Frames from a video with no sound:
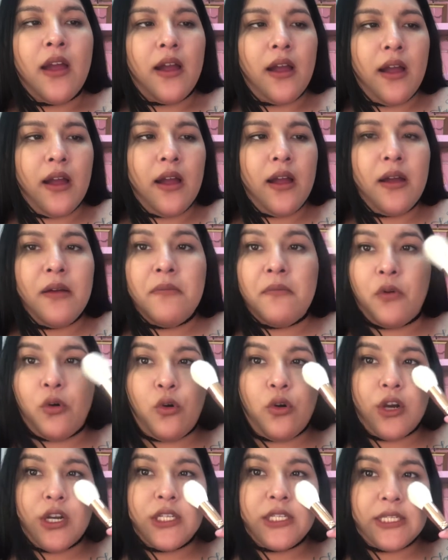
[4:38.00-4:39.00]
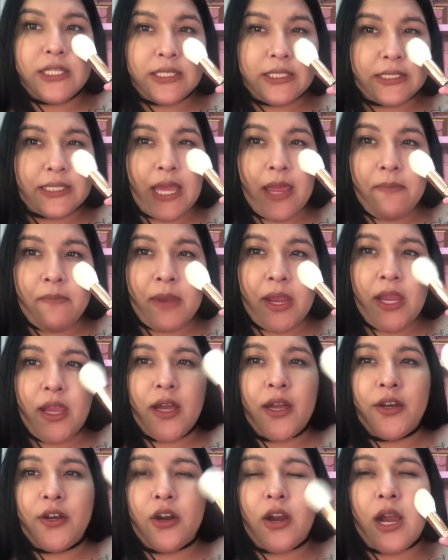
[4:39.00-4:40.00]
or to set my
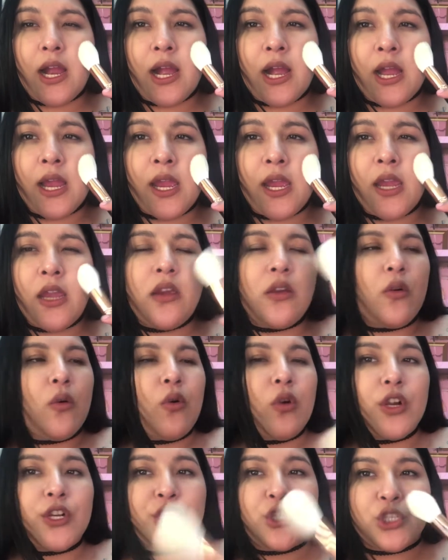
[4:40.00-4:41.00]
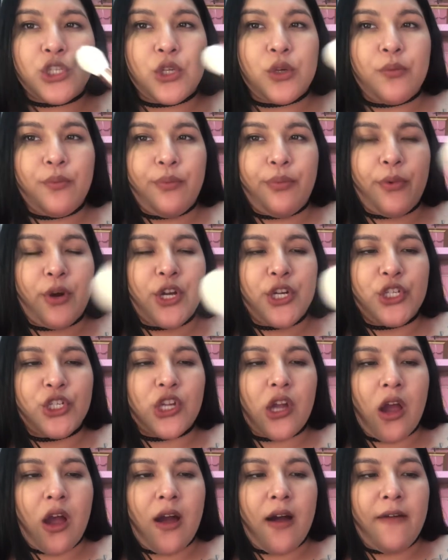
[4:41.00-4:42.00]
under eye, or to
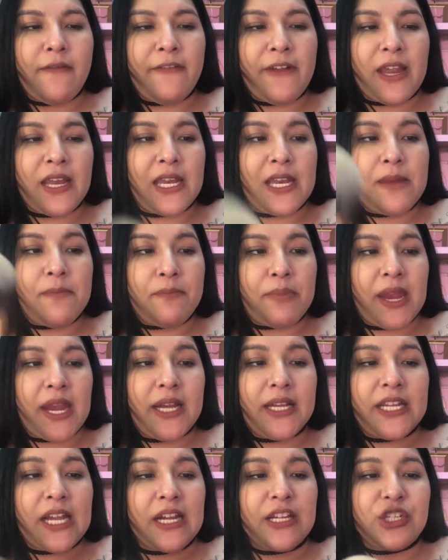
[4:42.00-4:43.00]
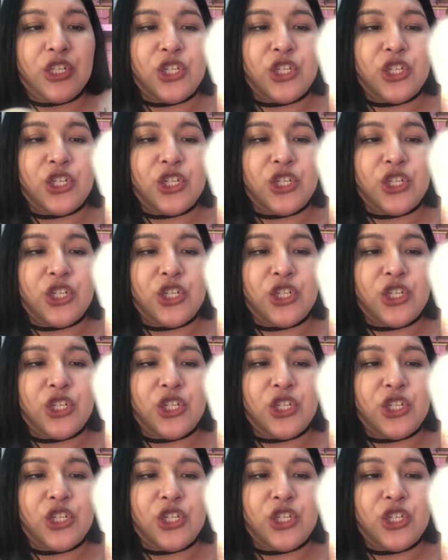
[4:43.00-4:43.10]
brush off any baked